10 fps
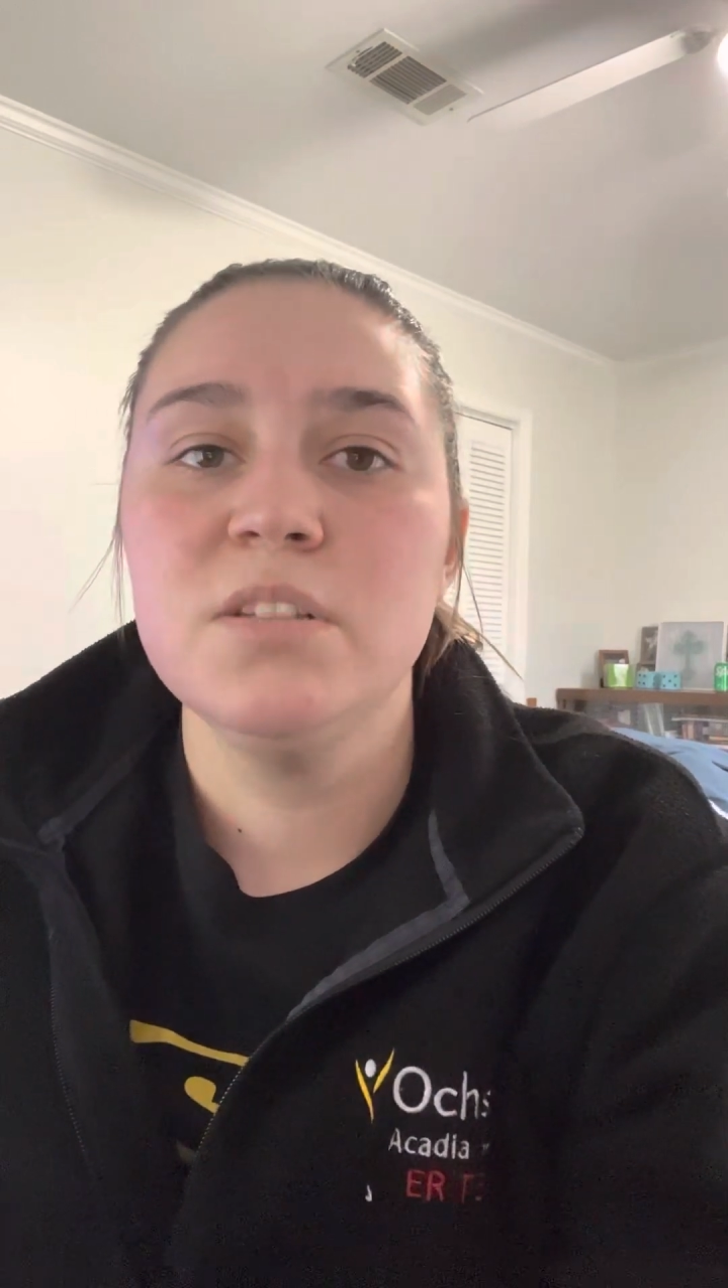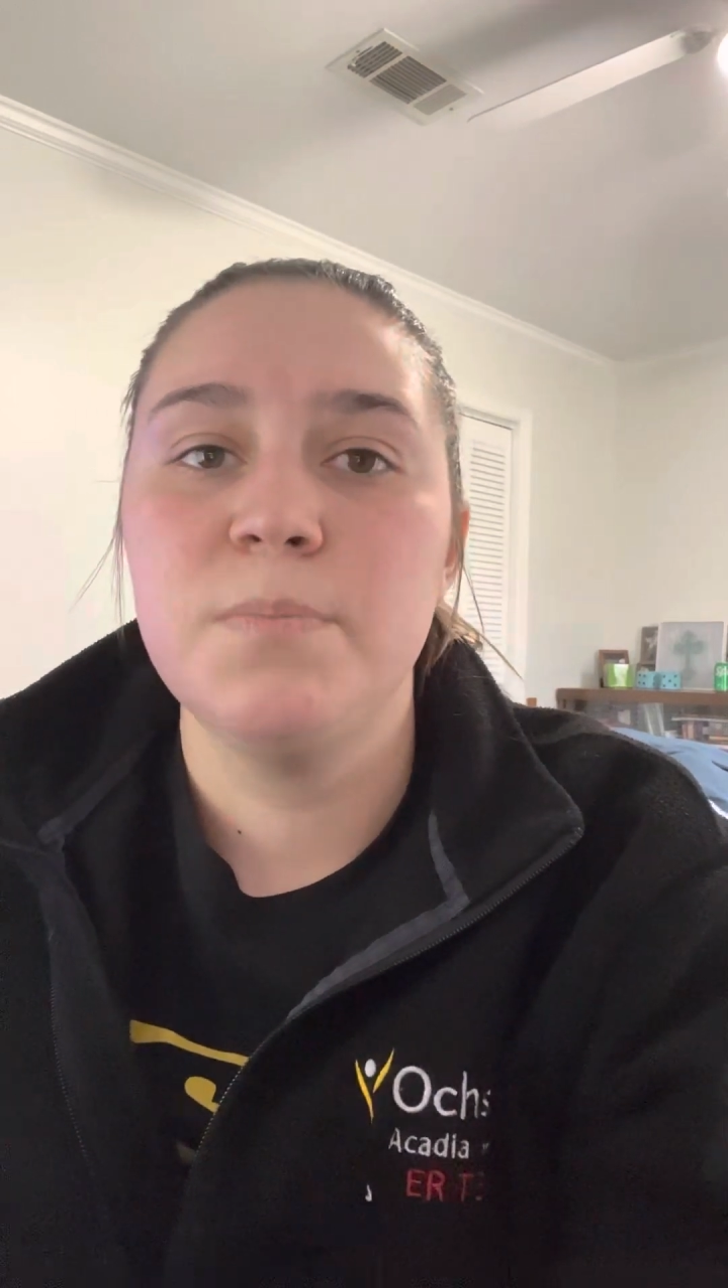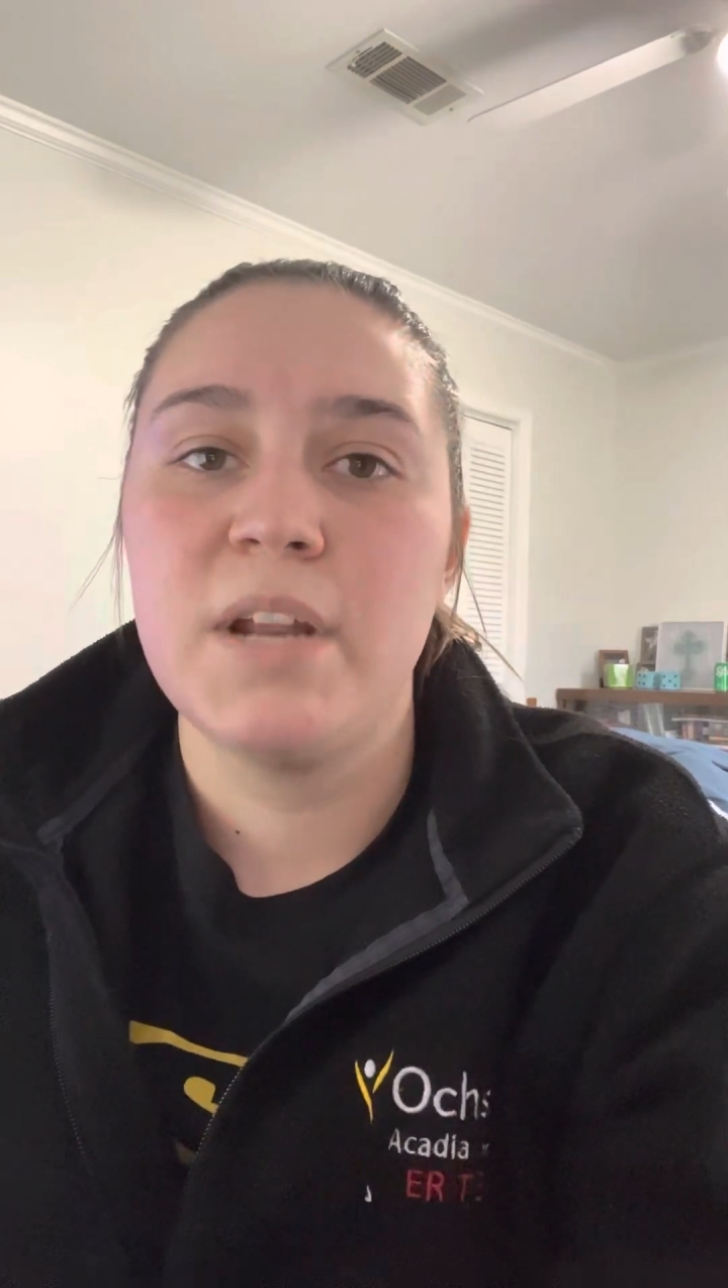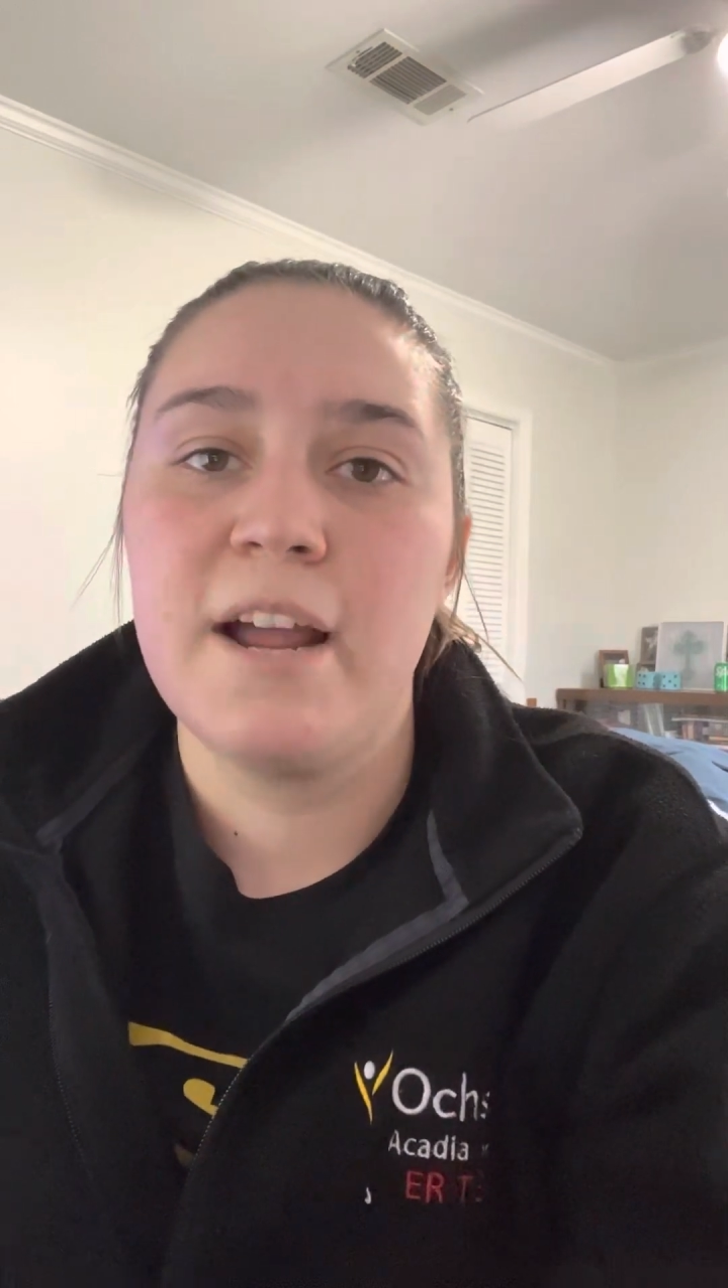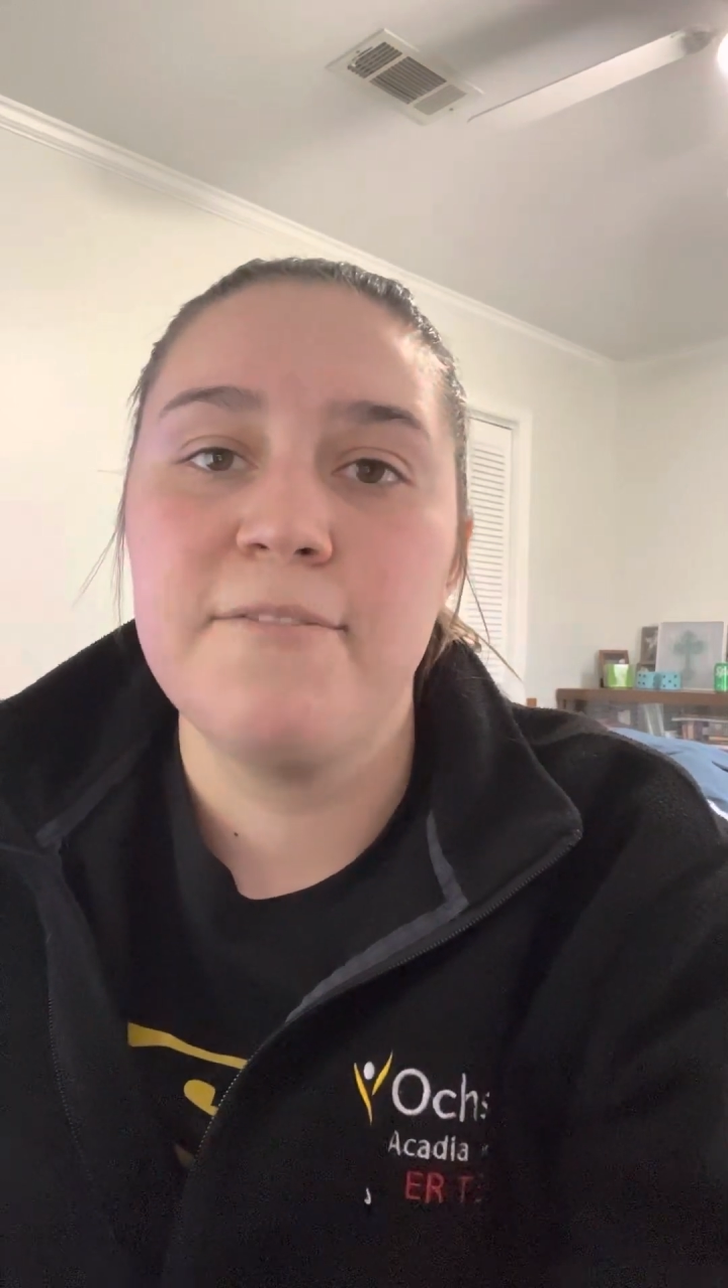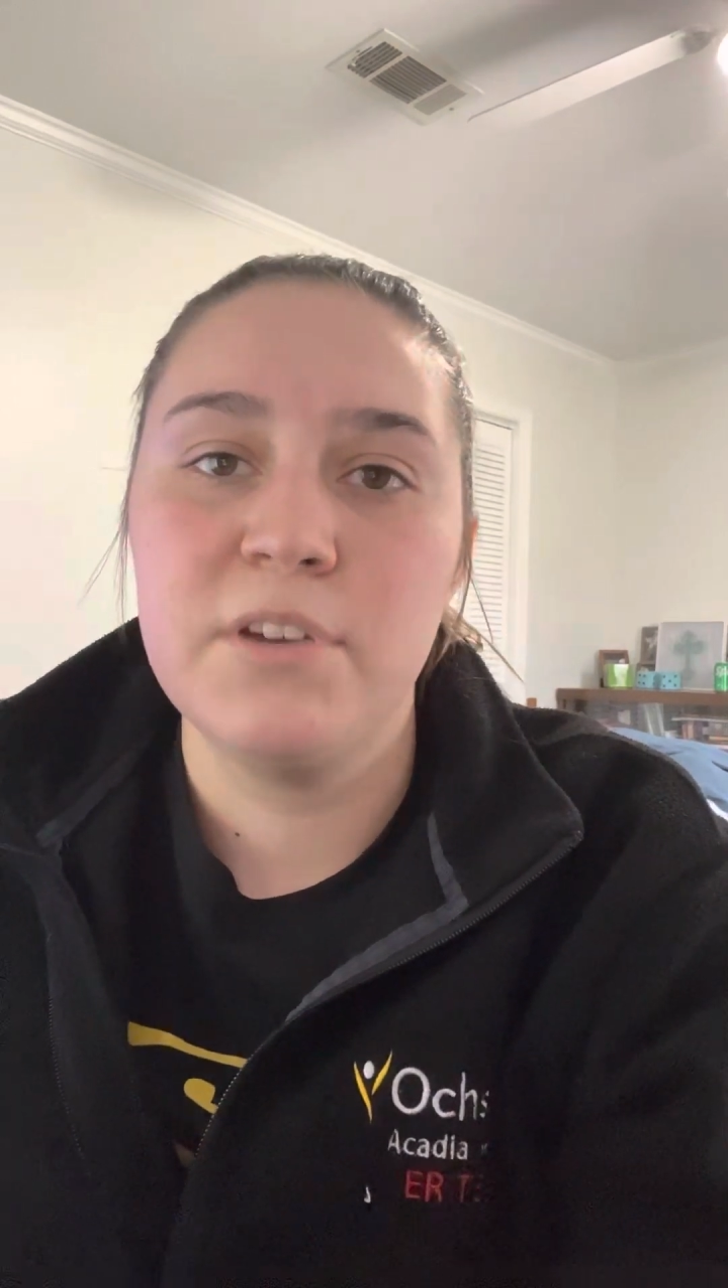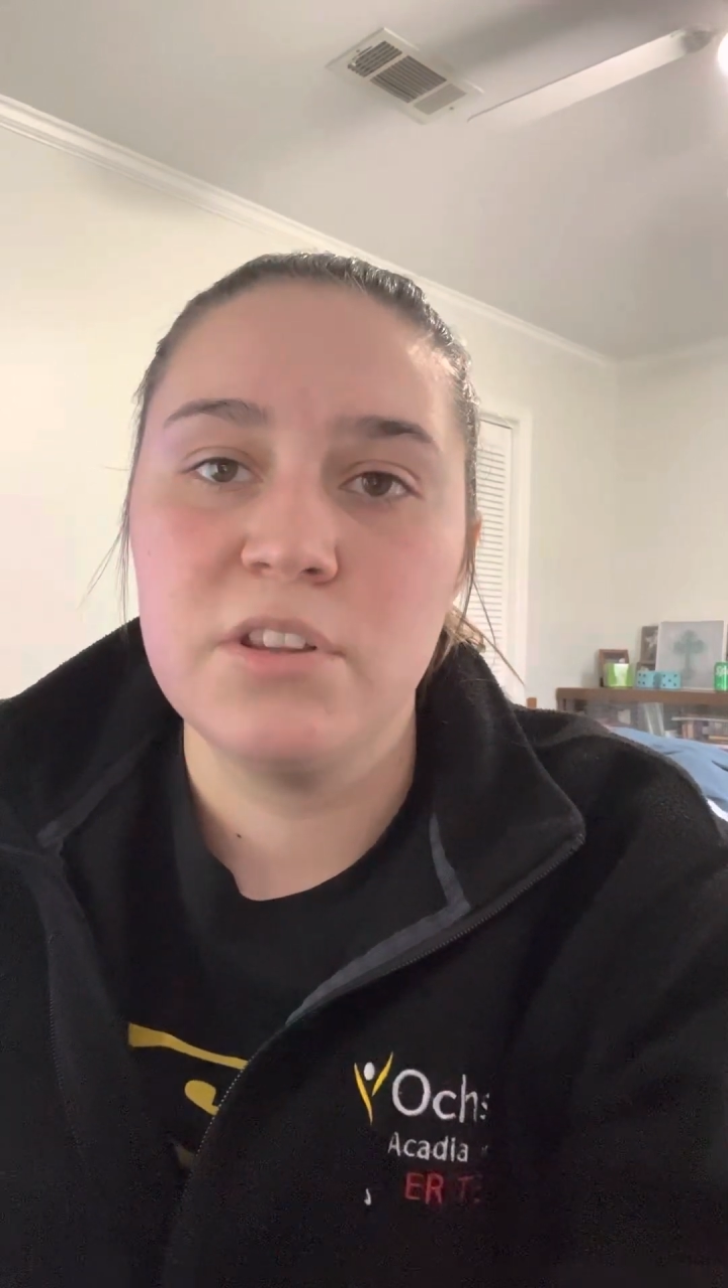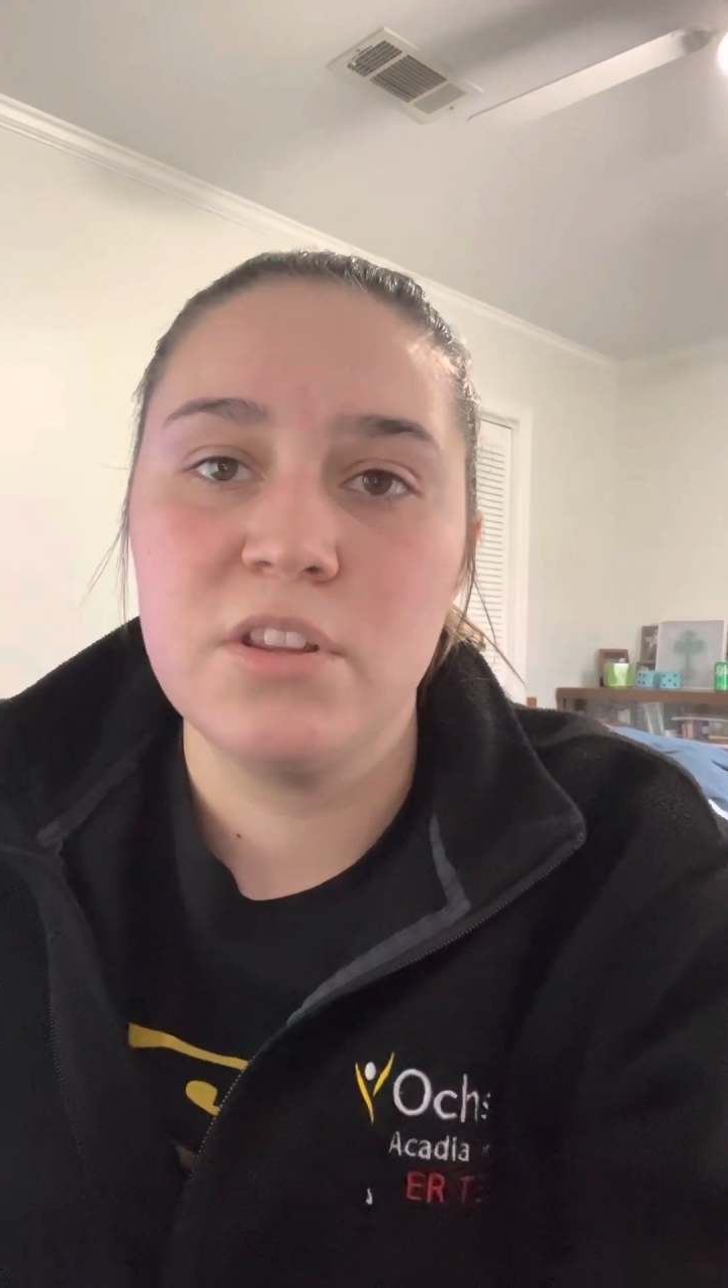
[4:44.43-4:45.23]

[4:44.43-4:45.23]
but I feel